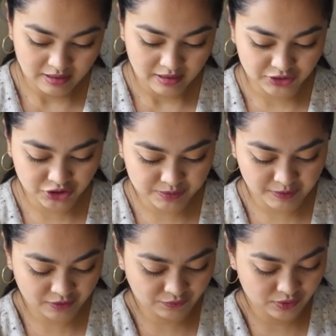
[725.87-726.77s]
It's just
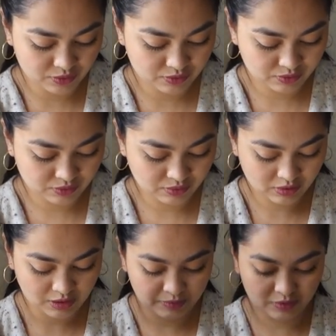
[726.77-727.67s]
been a
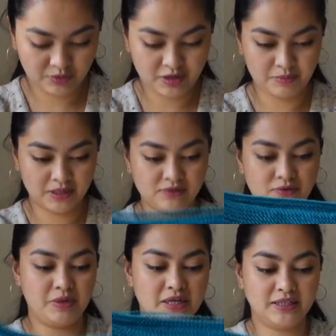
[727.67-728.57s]
couple of weird months for
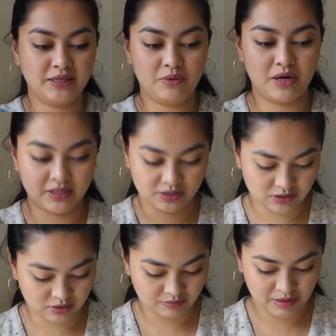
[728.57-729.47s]
me knitting wise,
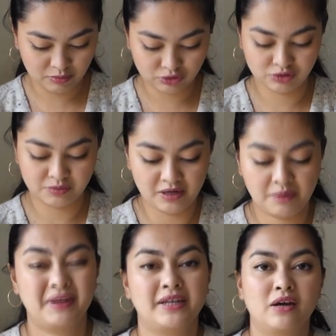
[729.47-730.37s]
so my mojo's been
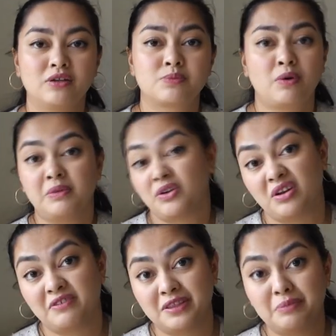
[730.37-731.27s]
up and down. It's probably
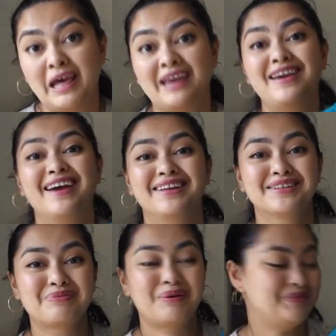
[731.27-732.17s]
not even the blanket,
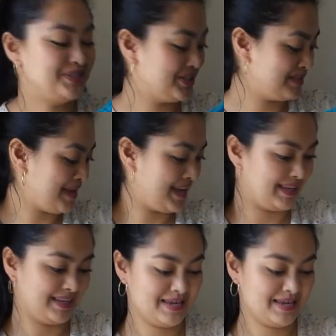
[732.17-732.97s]
it's probably just me.